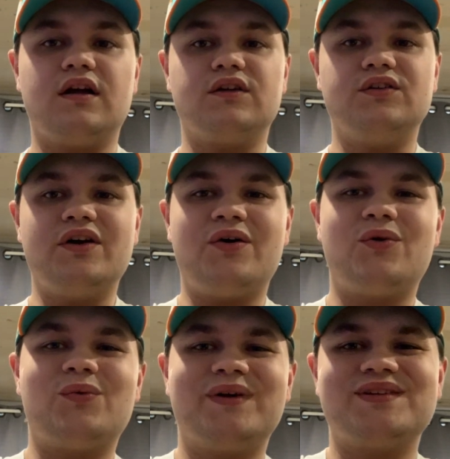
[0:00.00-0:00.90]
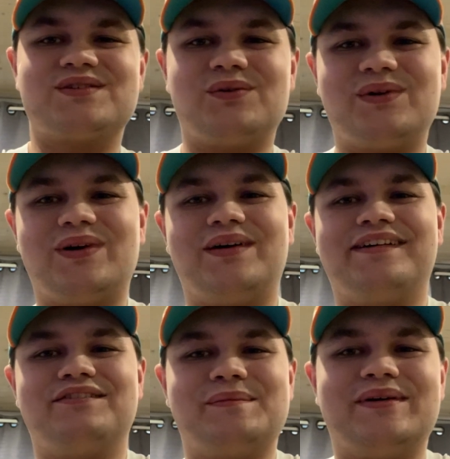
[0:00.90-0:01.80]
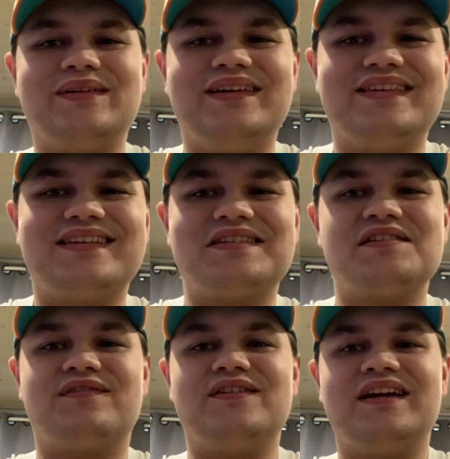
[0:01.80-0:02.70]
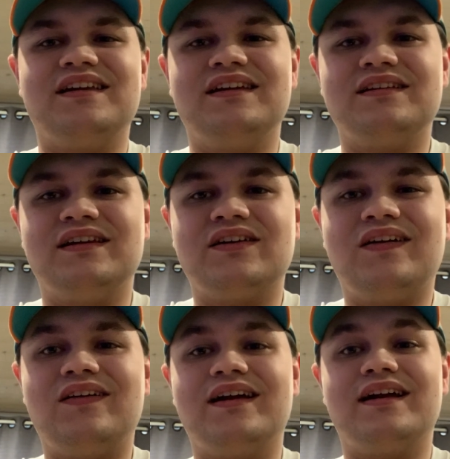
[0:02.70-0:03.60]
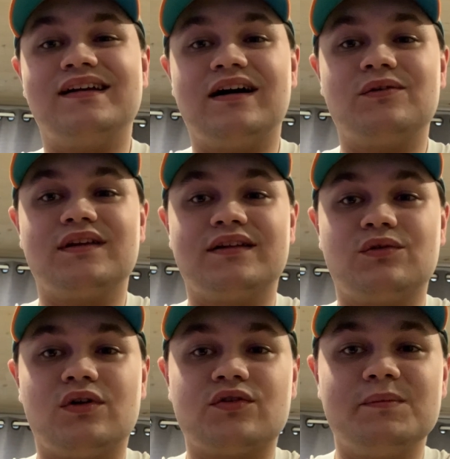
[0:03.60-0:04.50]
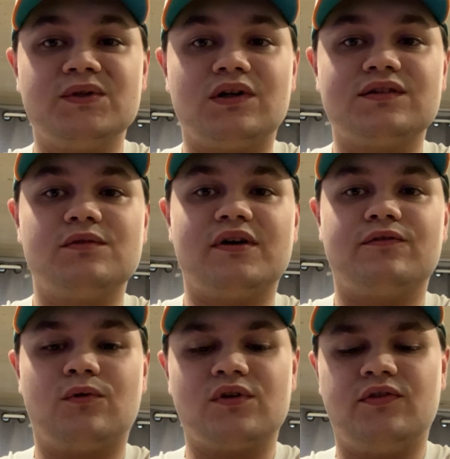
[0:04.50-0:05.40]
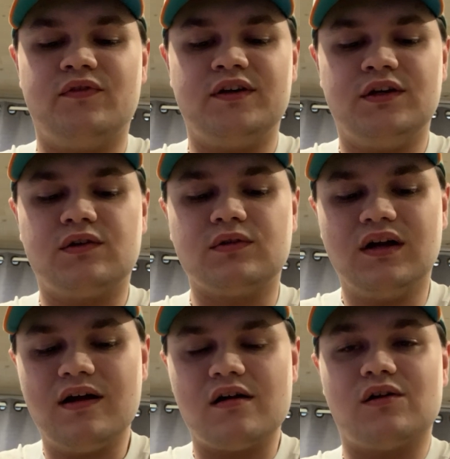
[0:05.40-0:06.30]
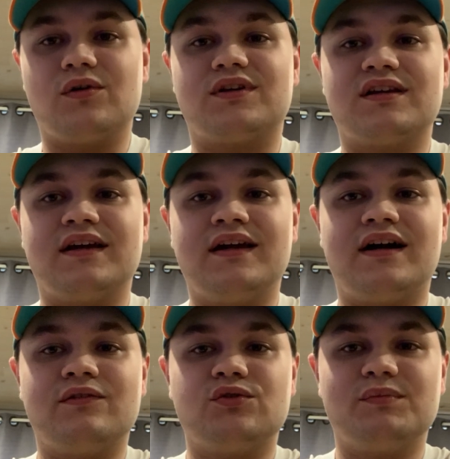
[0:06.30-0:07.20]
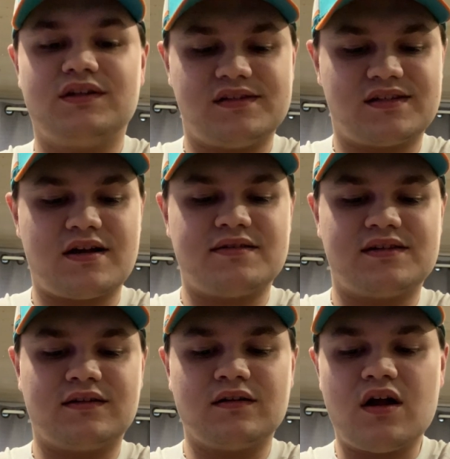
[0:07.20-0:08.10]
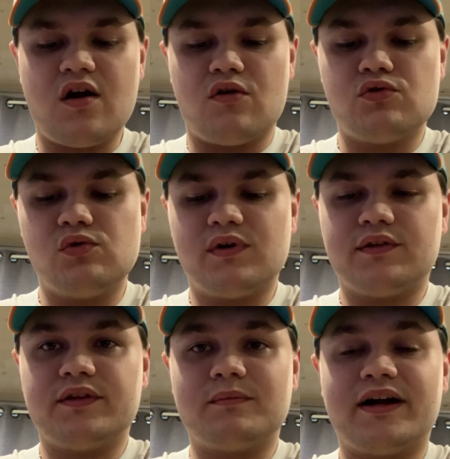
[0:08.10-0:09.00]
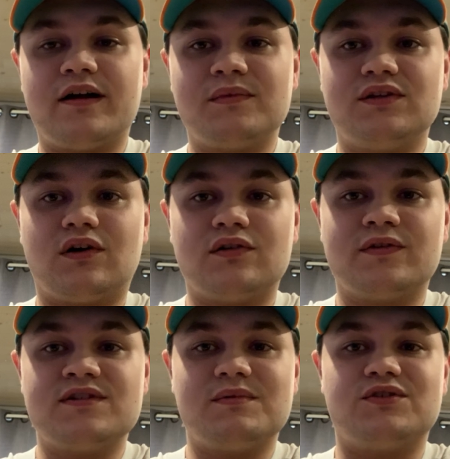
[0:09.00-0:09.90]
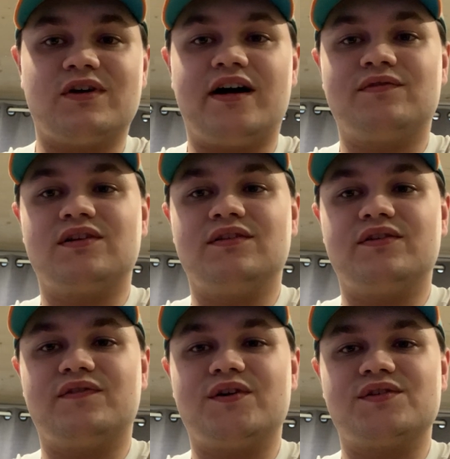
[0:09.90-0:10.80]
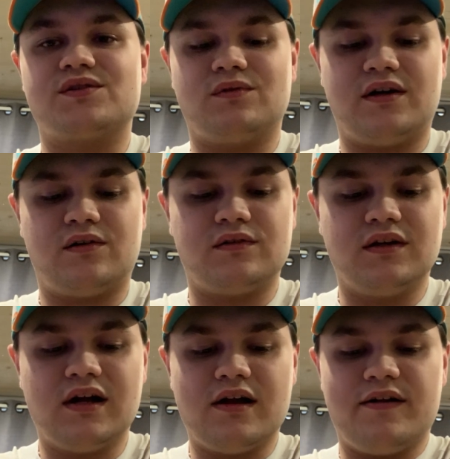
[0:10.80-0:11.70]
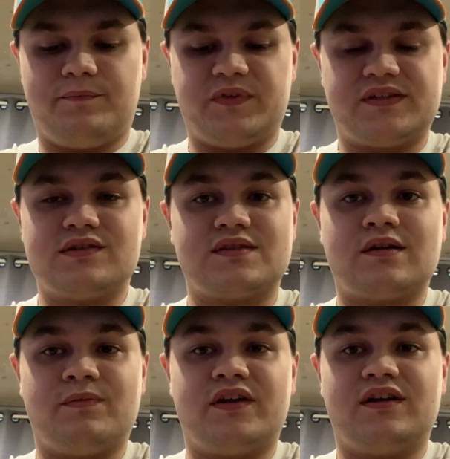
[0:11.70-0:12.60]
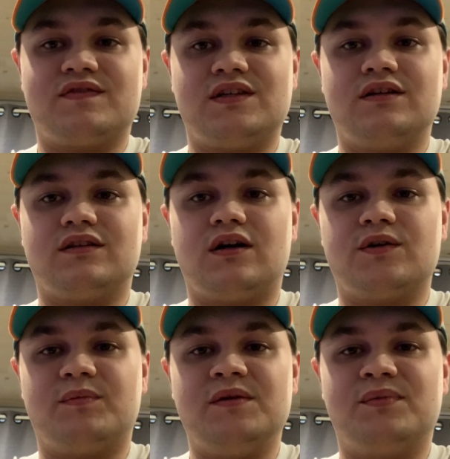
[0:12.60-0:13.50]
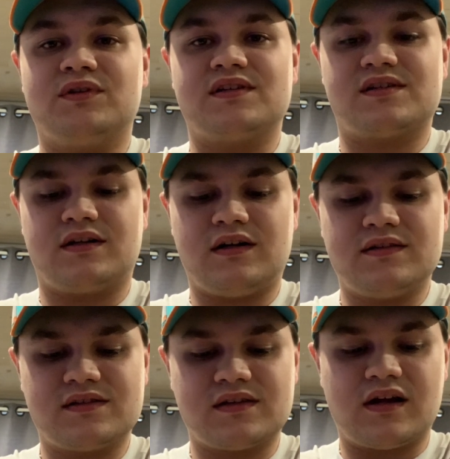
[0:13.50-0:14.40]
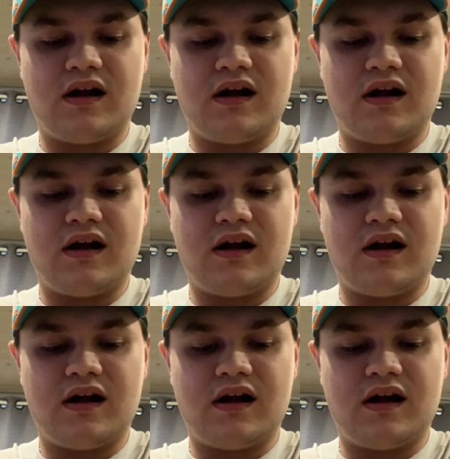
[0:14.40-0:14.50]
Yo, what is going on, everybody? This is Etienne here, and I would like to welcome you all to my fourth video, where today I will be discussing who will the Miami Dolphins be drafted in the first round. And this is something I've seen a lot of people discuss.